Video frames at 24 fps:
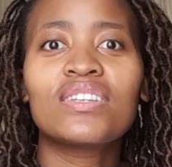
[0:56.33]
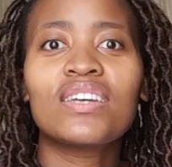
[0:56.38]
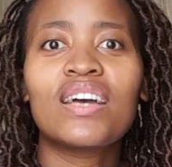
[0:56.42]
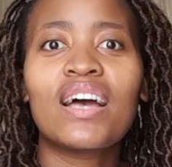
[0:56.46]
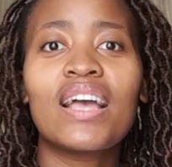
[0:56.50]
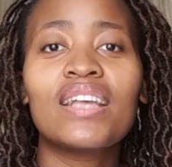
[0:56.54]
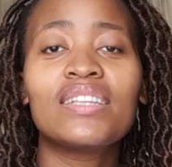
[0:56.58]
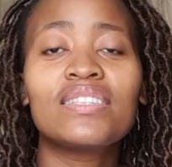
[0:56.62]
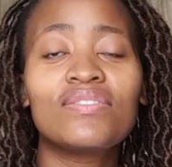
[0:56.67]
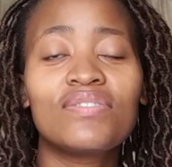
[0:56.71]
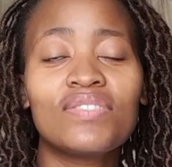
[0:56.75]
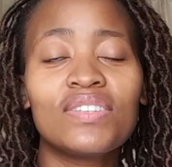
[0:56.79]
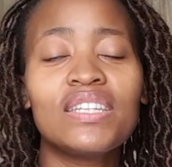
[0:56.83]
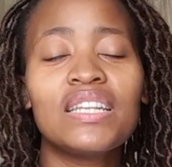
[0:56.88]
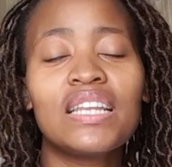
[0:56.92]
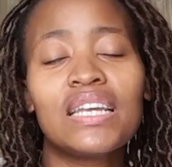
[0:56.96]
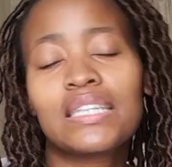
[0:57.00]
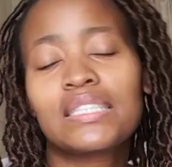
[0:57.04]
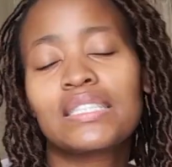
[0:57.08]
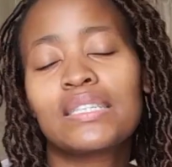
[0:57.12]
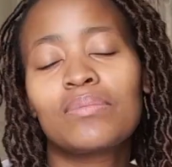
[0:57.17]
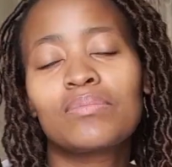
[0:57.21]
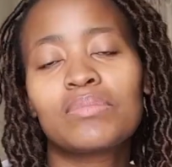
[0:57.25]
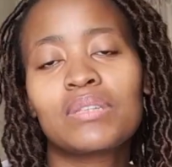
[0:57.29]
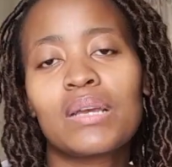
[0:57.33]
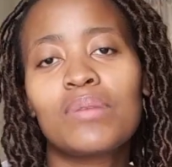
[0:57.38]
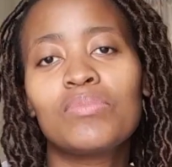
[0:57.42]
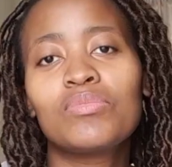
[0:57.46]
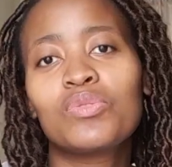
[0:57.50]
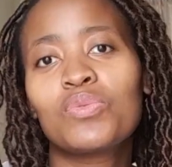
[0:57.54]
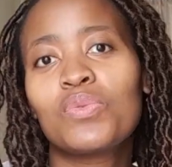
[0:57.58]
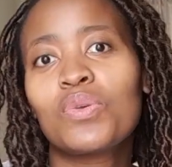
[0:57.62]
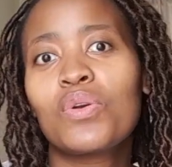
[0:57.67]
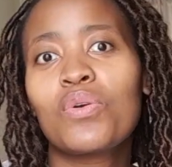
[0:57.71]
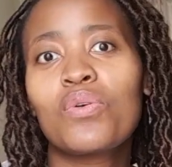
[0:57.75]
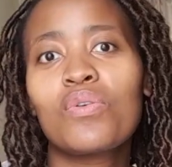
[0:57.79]
I feel like
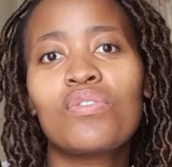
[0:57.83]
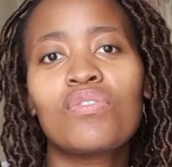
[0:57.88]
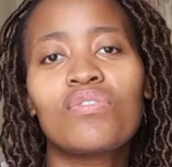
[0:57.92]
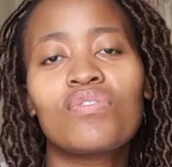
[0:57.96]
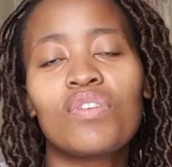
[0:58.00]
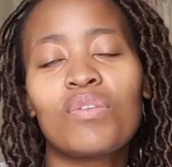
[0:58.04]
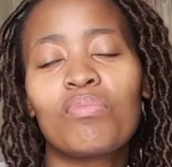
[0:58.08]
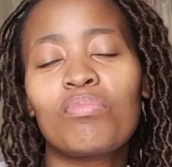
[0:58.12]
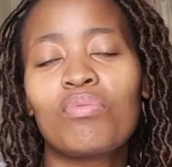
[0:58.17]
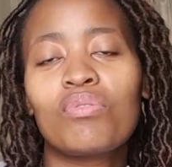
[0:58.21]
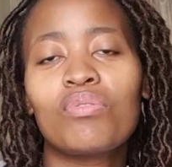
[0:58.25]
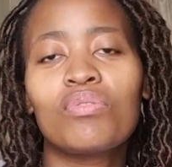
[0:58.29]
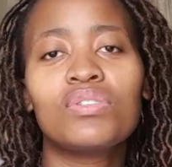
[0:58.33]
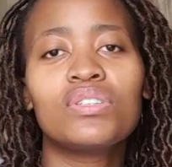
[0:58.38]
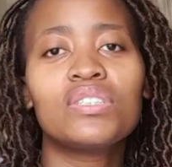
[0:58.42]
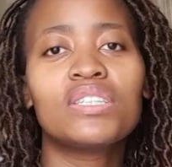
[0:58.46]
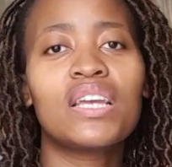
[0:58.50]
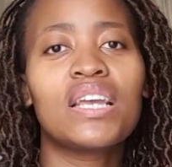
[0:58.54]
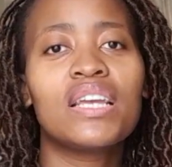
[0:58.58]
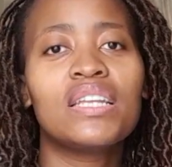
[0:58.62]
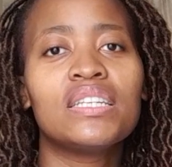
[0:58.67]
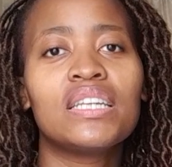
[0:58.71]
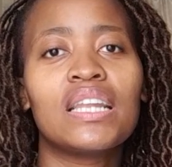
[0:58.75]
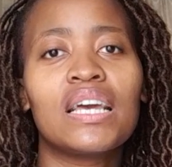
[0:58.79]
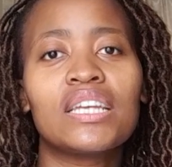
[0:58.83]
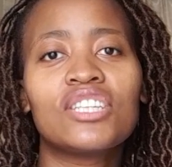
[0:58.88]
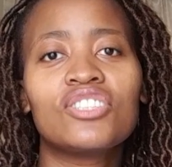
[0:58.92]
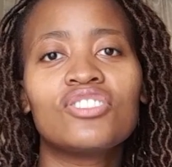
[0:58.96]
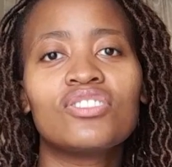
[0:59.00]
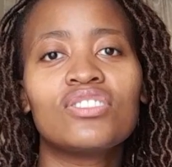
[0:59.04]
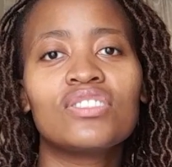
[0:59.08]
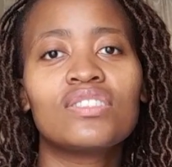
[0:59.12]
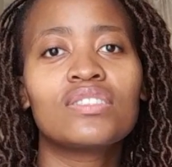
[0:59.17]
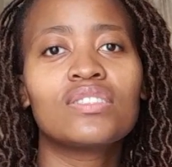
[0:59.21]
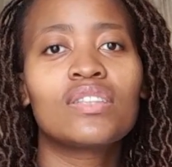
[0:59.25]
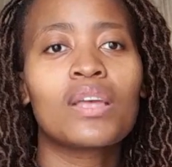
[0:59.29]
sometimes we go overboard and like
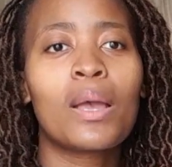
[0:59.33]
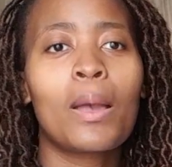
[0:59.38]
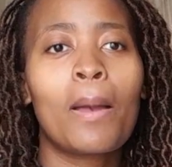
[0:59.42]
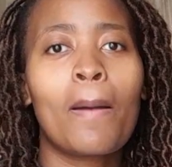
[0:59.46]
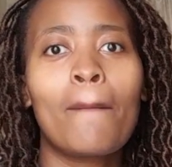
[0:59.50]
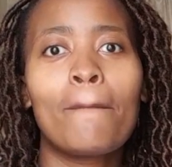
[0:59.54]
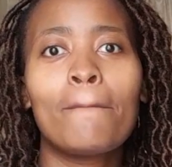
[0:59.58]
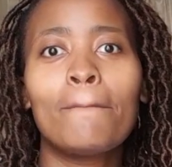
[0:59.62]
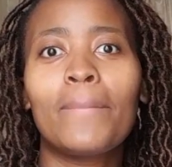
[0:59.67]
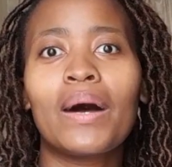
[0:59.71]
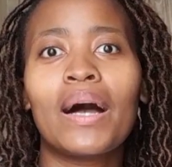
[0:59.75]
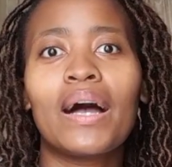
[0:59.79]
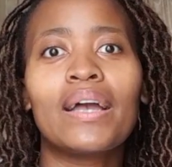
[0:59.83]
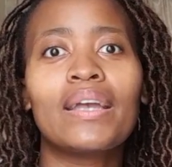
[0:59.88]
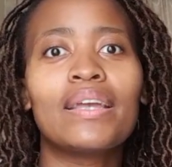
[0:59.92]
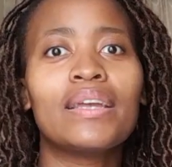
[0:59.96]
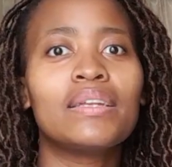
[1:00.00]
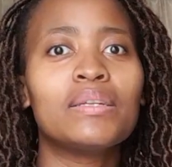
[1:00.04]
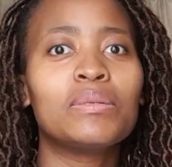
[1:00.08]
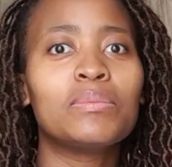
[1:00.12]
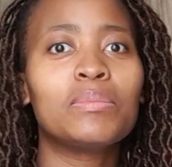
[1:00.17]
just buy